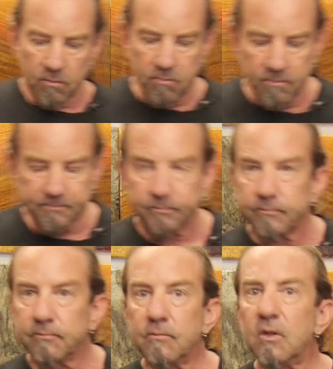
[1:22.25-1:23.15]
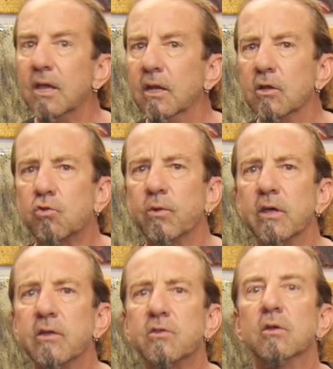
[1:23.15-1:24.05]
1 inch with
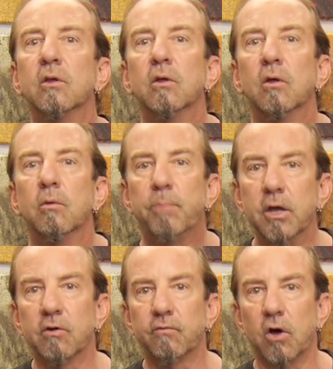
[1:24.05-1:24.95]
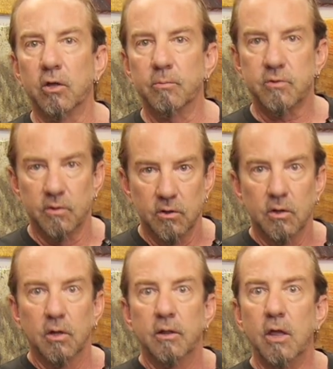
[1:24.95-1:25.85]
this, bigger volumes.
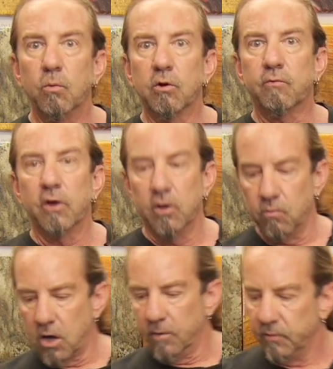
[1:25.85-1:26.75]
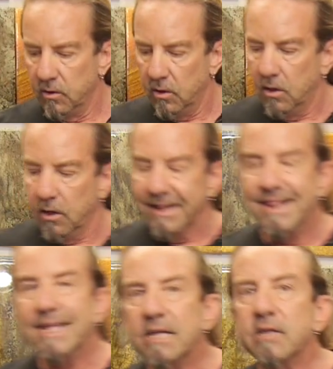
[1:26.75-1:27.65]
They work very well.
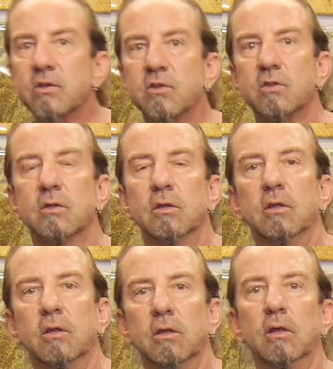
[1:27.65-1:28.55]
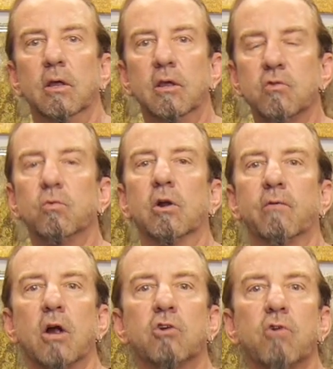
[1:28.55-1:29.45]
This is one of
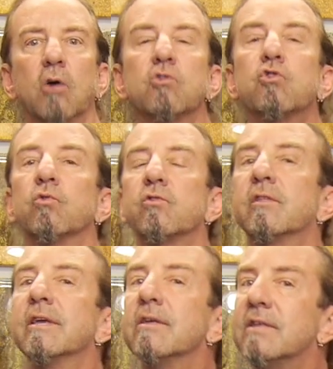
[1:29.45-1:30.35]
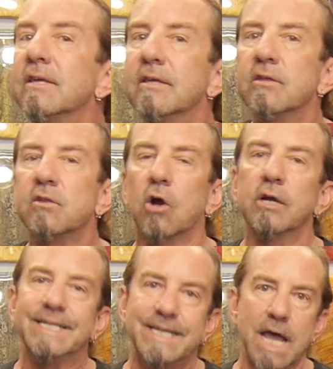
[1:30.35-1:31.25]
our crown jewels. This is our
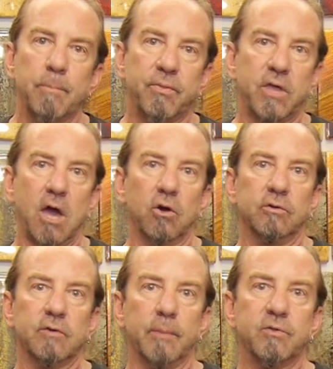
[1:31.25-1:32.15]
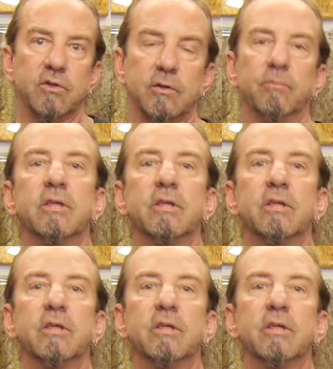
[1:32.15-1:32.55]
depth countertop system.